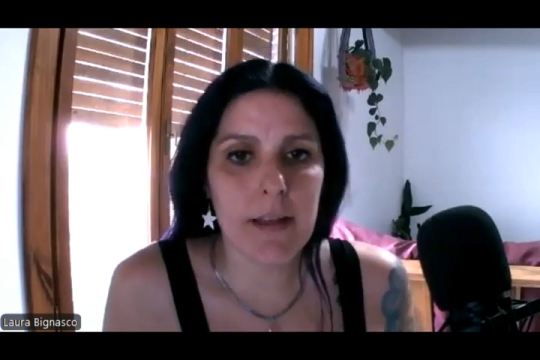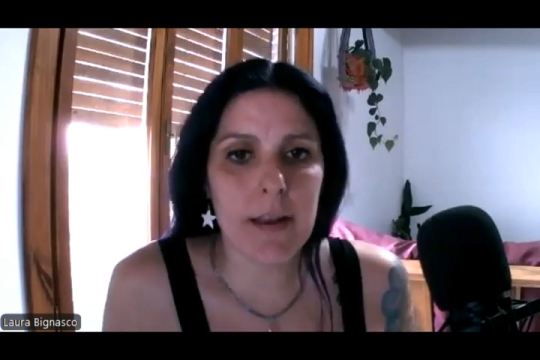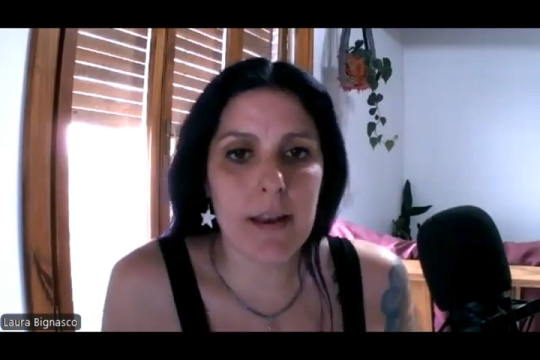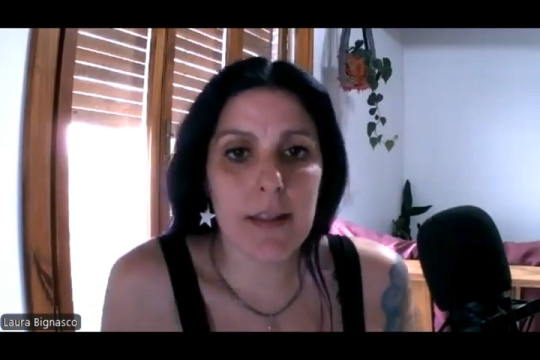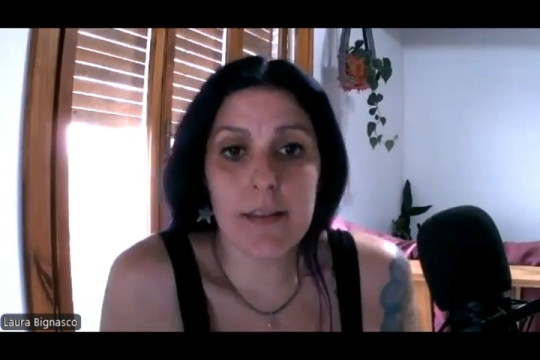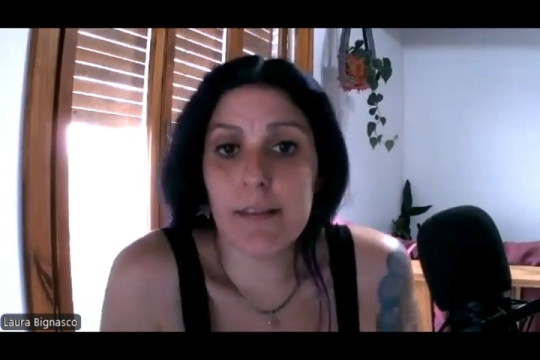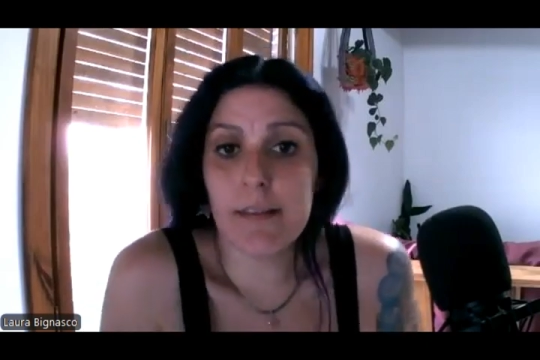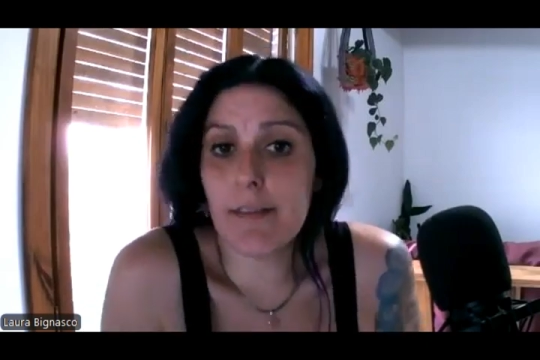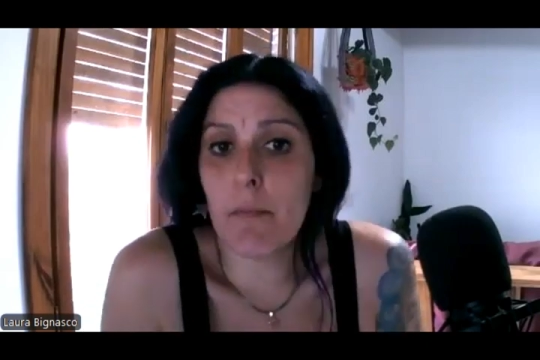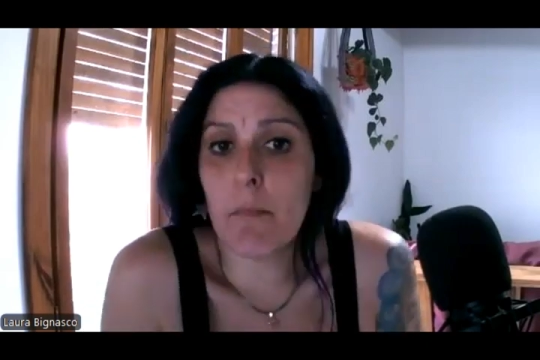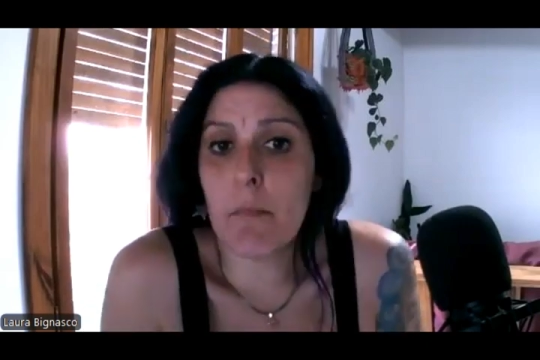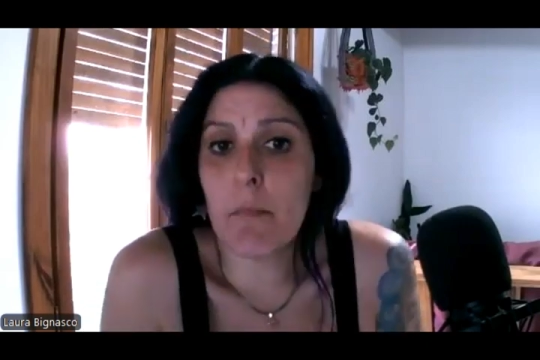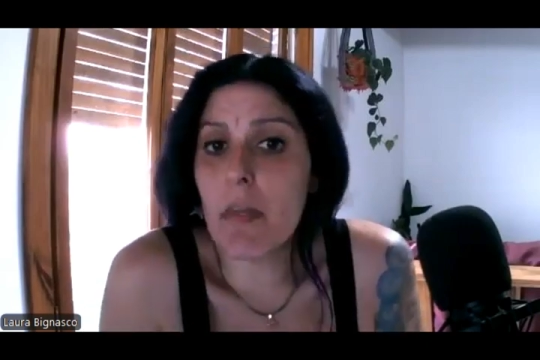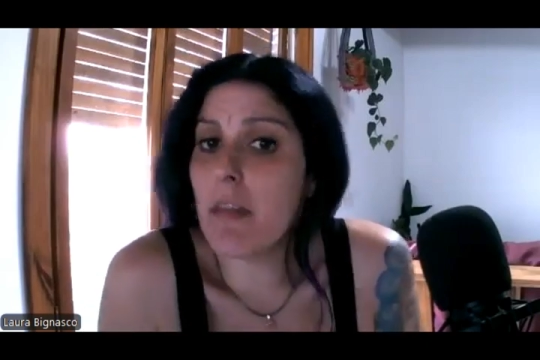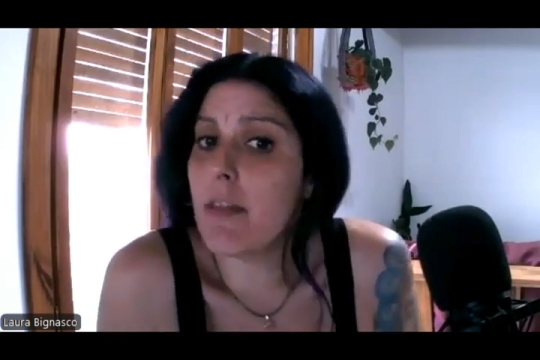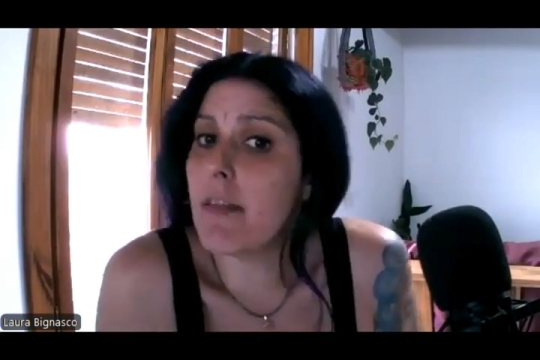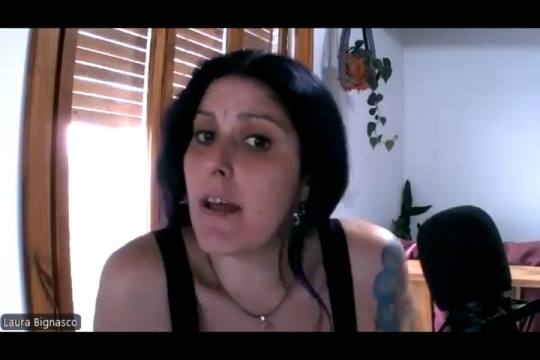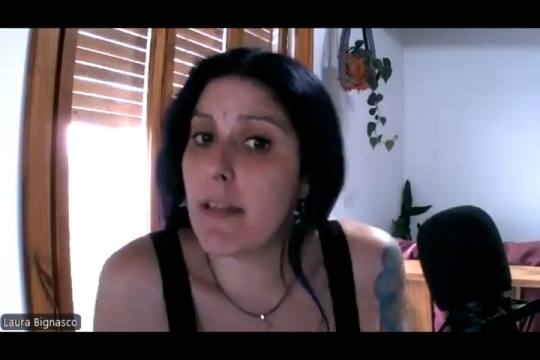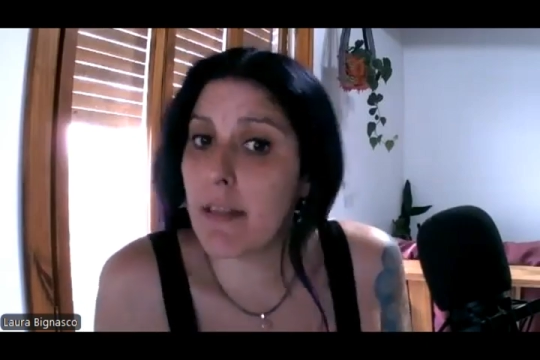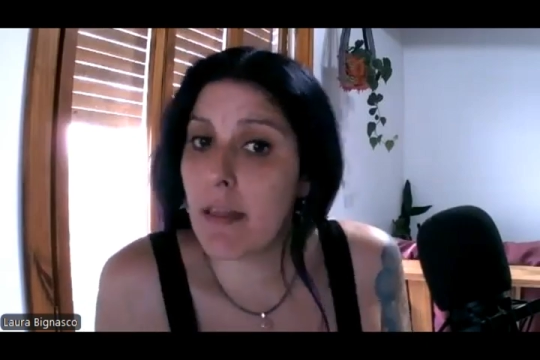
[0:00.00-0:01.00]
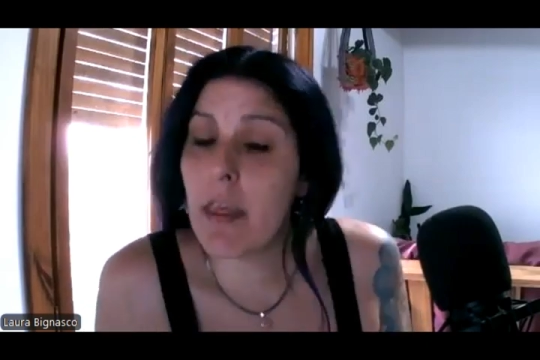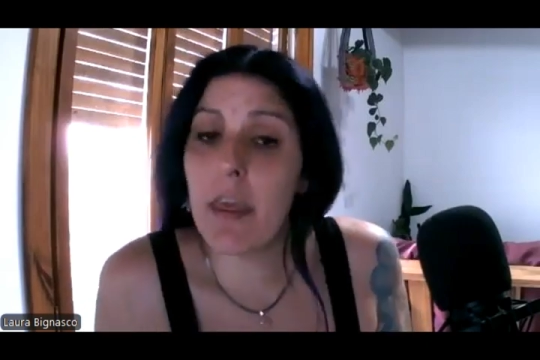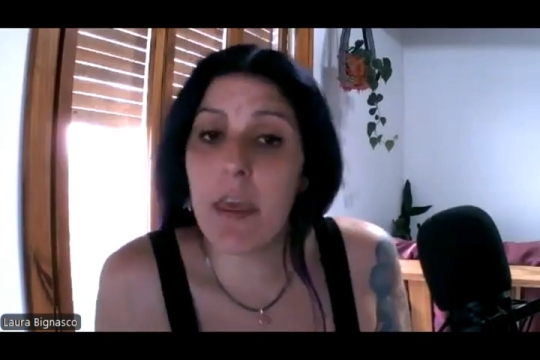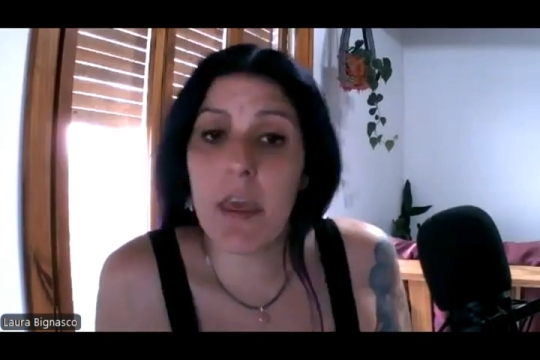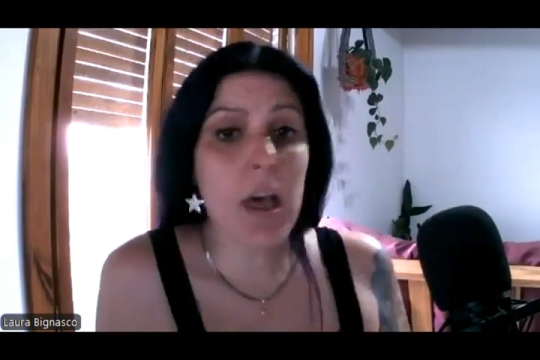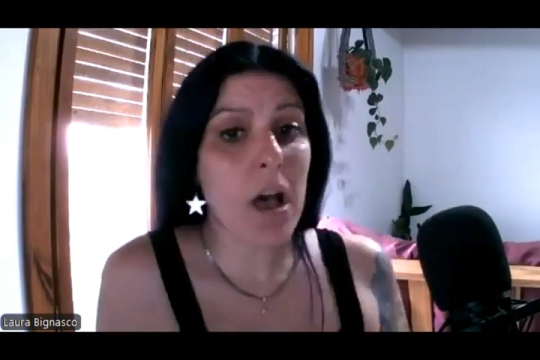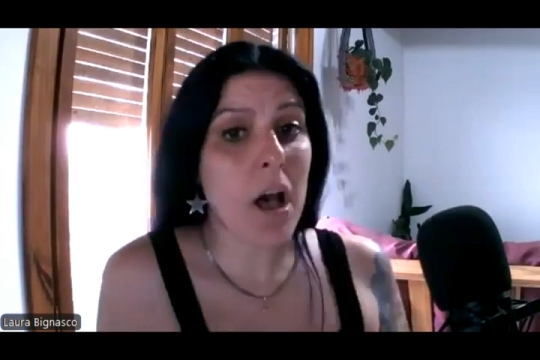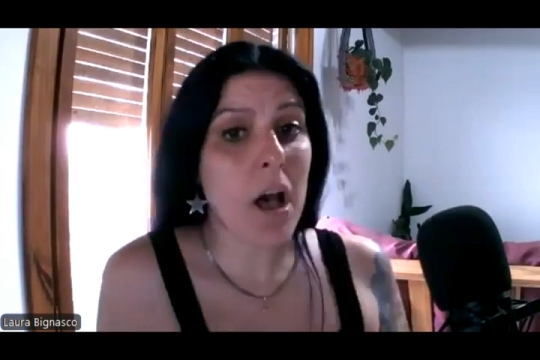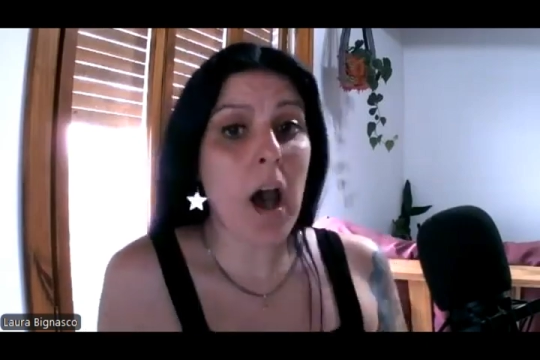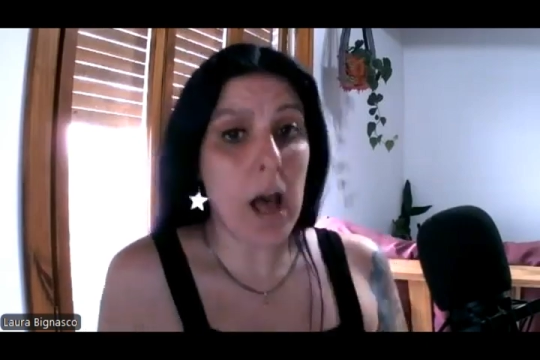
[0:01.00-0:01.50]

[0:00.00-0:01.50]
That is something that, yeah,